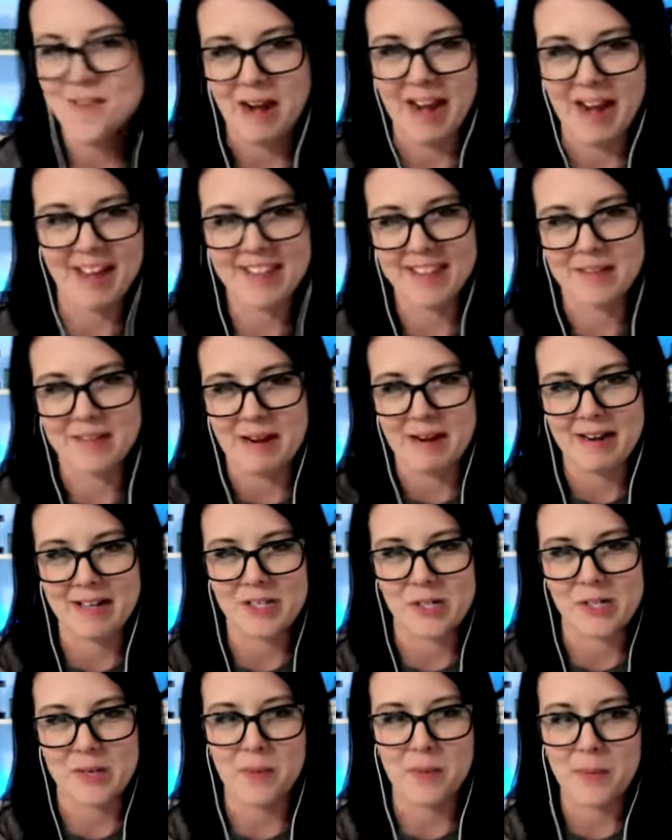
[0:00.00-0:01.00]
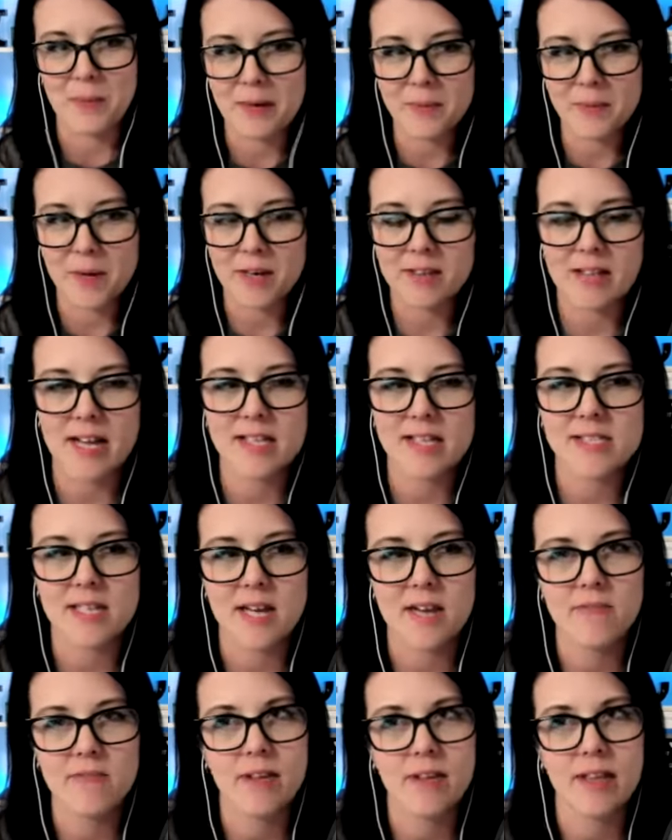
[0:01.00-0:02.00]
right the american dream we want to work less and
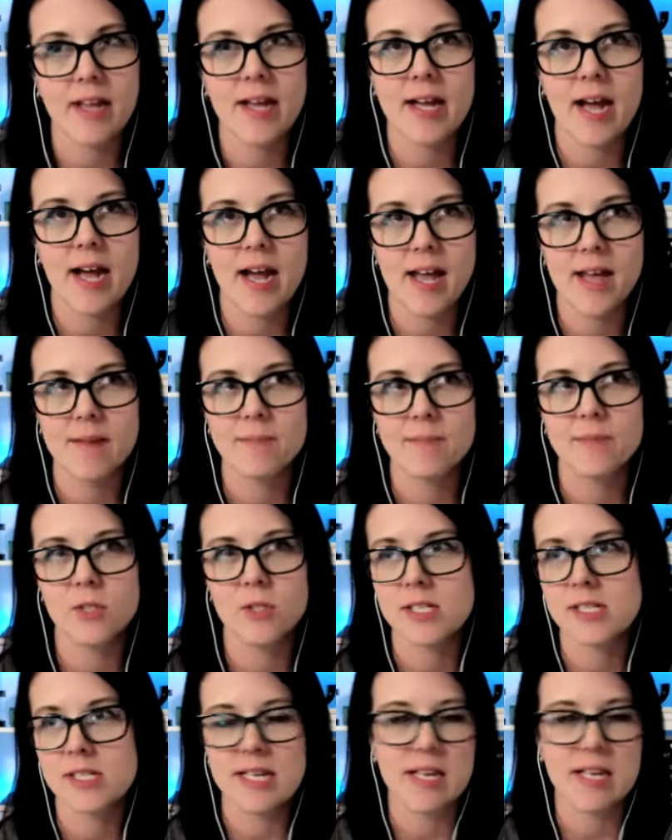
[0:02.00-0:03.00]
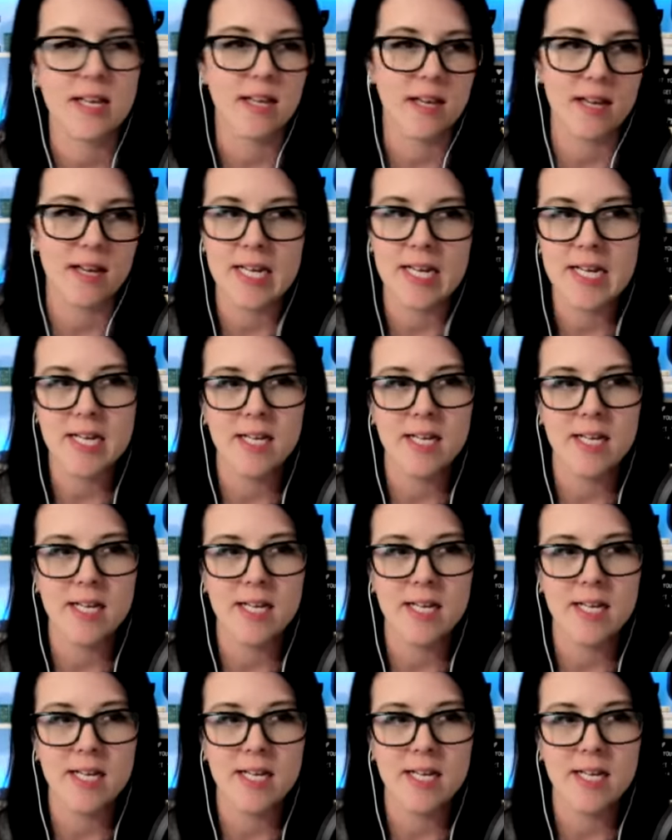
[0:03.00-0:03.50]
i feel like i am just in